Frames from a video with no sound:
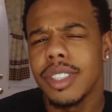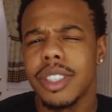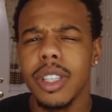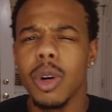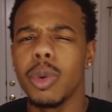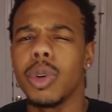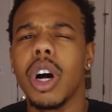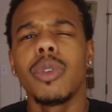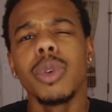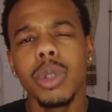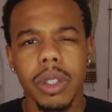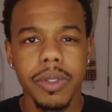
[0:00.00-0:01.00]
So a
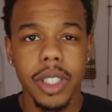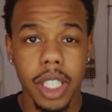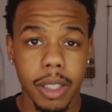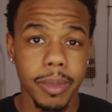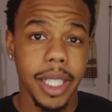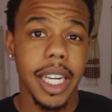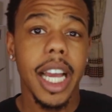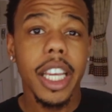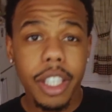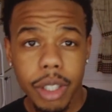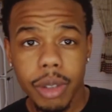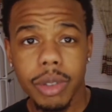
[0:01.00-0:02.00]
rule of thumb that I
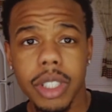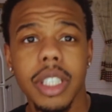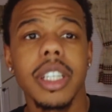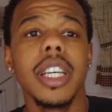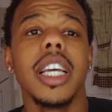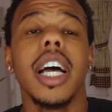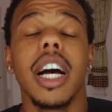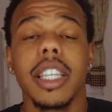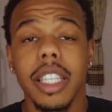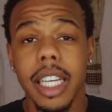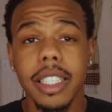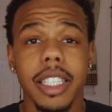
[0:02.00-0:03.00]
use,
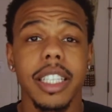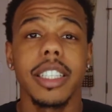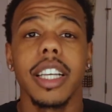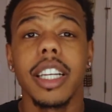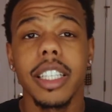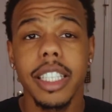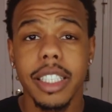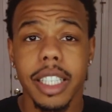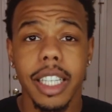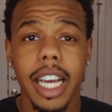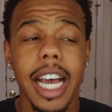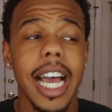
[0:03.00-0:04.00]
unless there's,
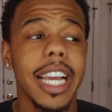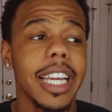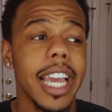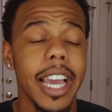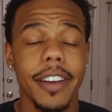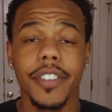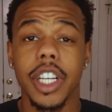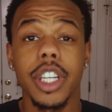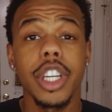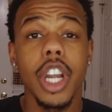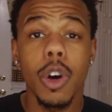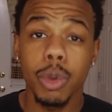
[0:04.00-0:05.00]
unless I have a
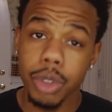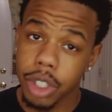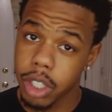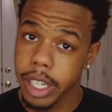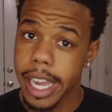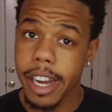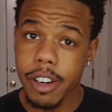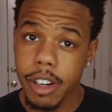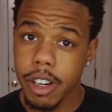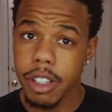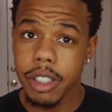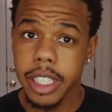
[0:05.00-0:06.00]
known sugar
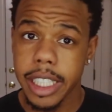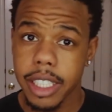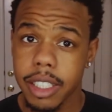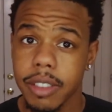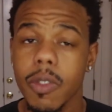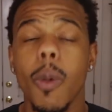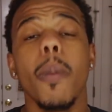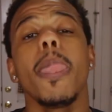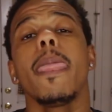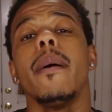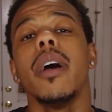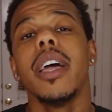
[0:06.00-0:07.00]
alcohol in it,
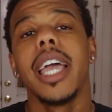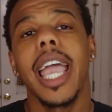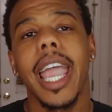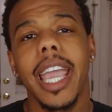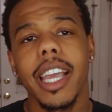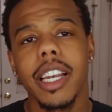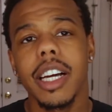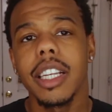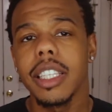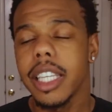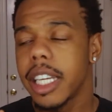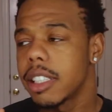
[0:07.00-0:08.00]
and
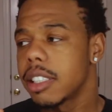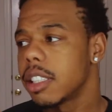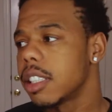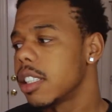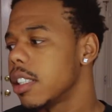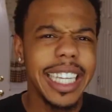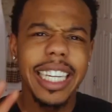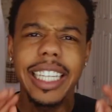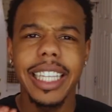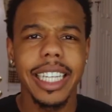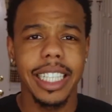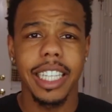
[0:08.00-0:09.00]
unless
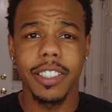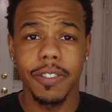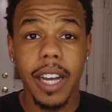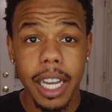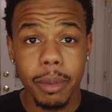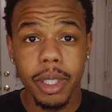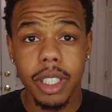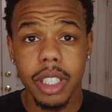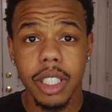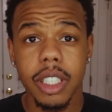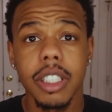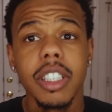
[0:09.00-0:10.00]
anything that's fiber,
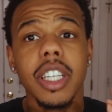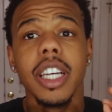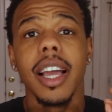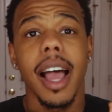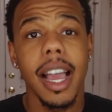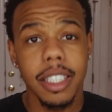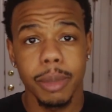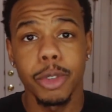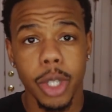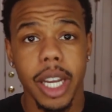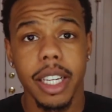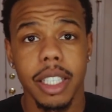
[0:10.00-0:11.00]
I
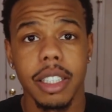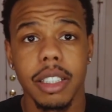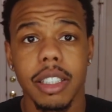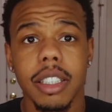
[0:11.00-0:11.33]
subtract.